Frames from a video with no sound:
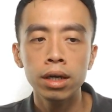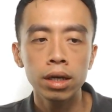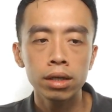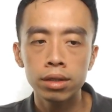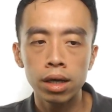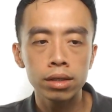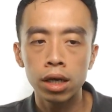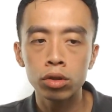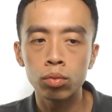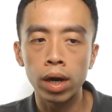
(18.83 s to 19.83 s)

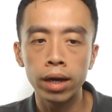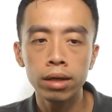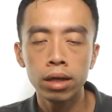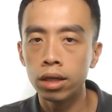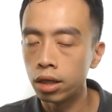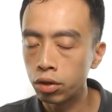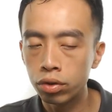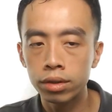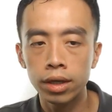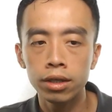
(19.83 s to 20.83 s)
CxHy in the gaseous
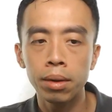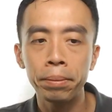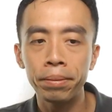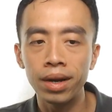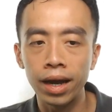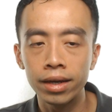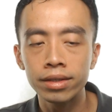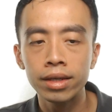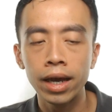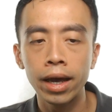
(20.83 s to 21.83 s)
state plus
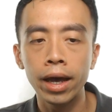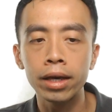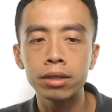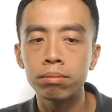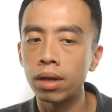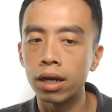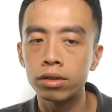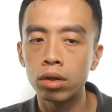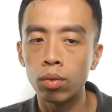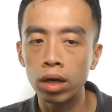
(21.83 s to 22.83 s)
X
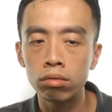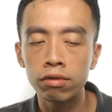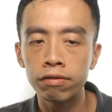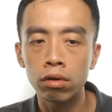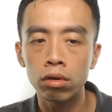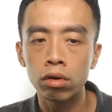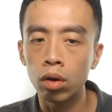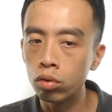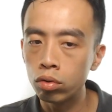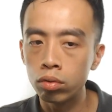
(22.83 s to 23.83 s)
plus Y over 4
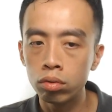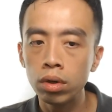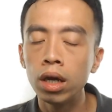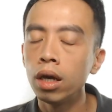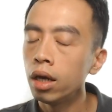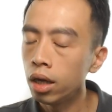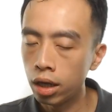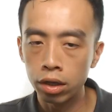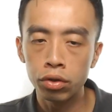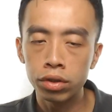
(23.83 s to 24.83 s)
O2 in
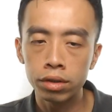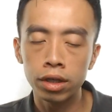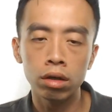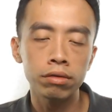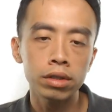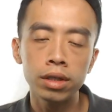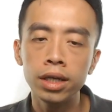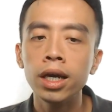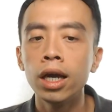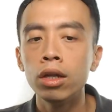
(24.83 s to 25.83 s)
the gaseous state, obviously,